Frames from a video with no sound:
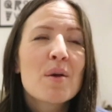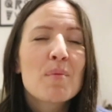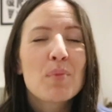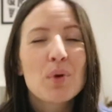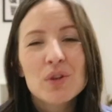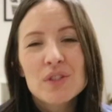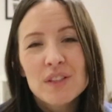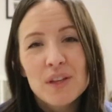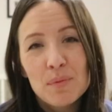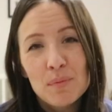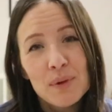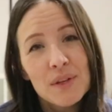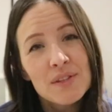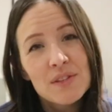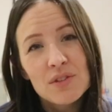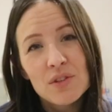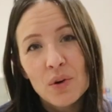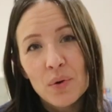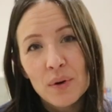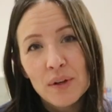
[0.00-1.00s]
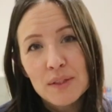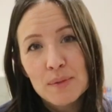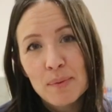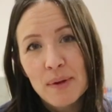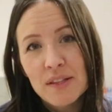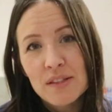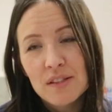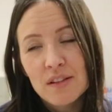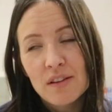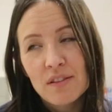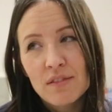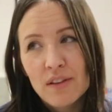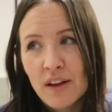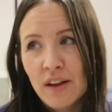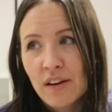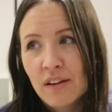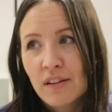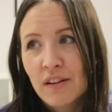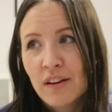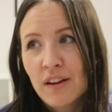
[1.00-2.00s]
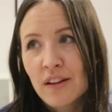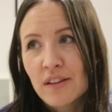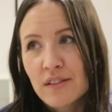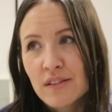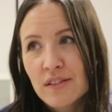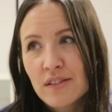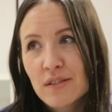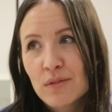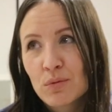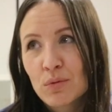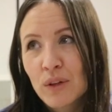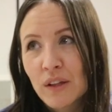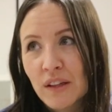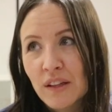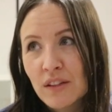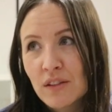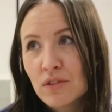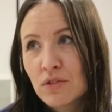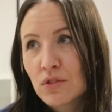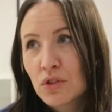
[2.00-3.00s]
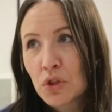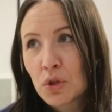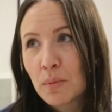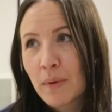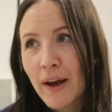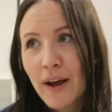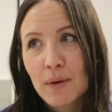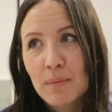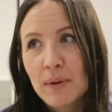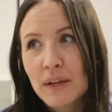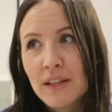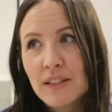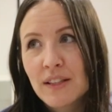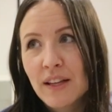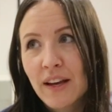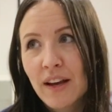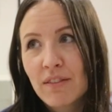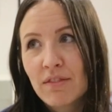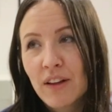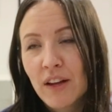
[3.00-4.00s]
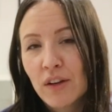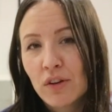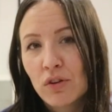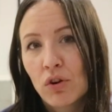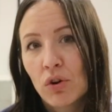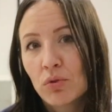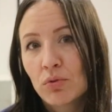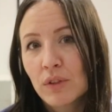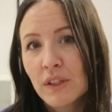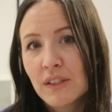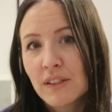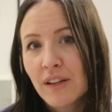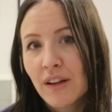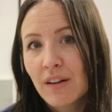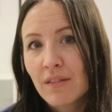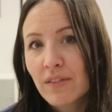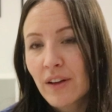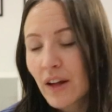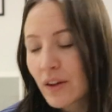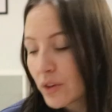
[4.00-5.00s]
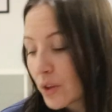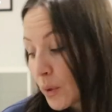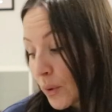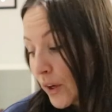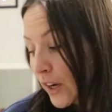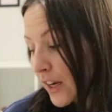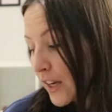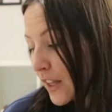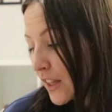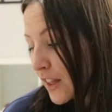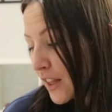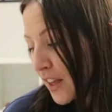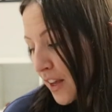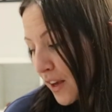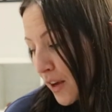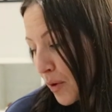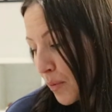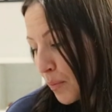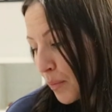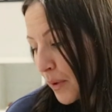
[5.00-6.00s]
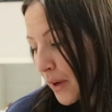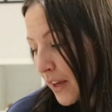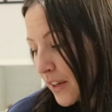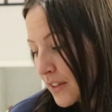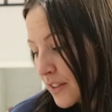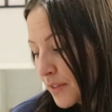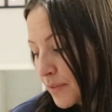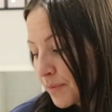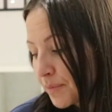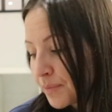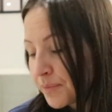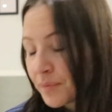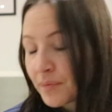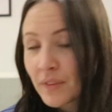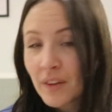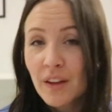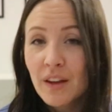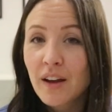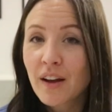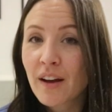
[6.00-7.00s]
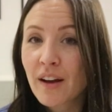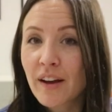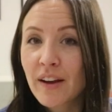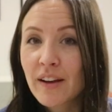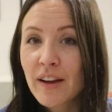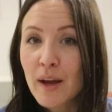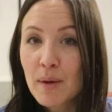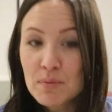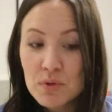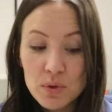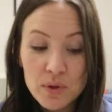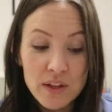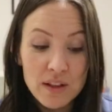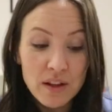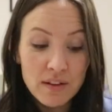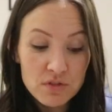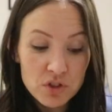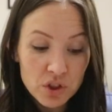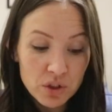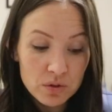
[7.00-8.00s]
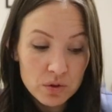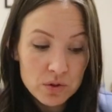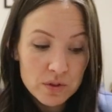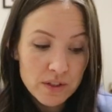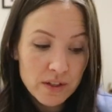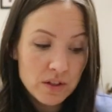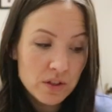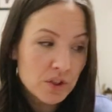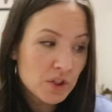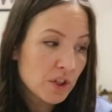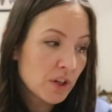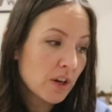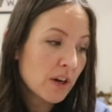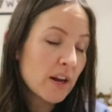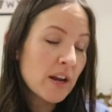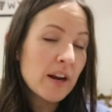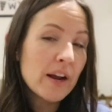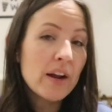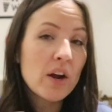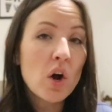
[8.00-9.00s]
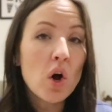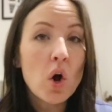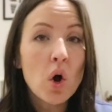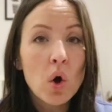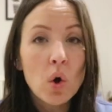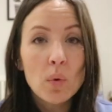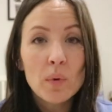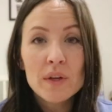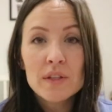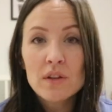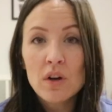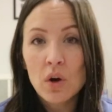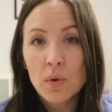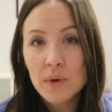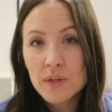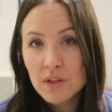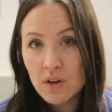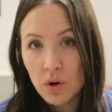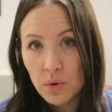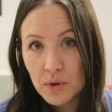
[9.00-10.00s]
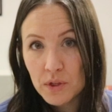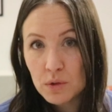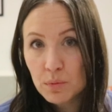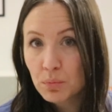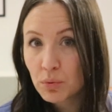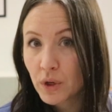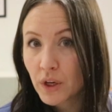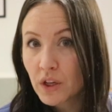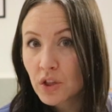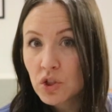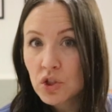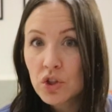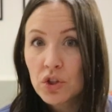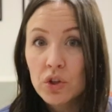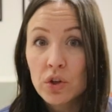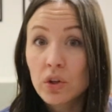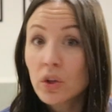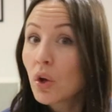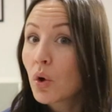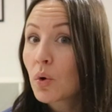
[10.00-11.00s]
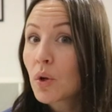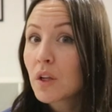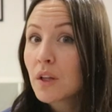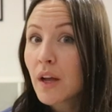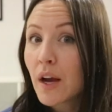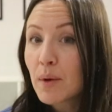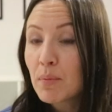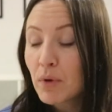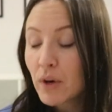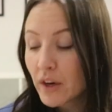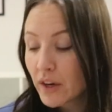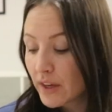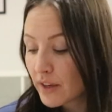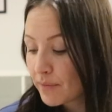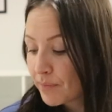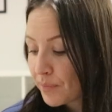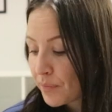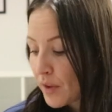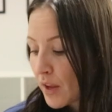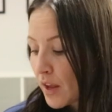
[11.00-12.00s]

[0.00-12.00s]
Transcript: books can be so expensive and it's really too bad because they have like no resale value or anything, but I absolutely love children's literature and I always, always, always preach your local library